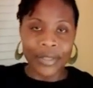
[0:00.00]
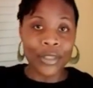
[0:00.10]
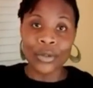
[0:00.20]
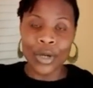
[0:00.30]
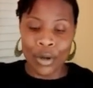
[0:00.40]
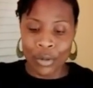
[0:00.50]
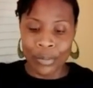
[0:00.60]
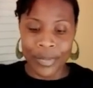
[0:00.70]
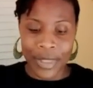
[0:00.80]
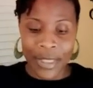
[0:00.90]
but no
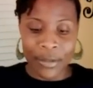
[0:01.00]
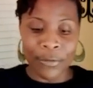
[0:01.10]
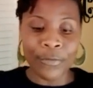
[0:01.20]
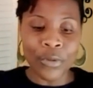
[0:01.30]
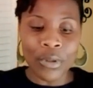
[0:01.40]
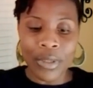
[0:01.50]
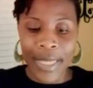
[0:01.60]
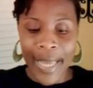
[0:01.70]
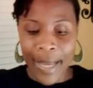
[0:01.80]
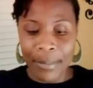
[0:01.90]
combs. It's a full
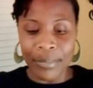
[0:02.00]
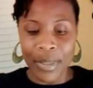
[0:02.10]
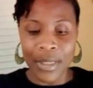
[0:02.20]
cap.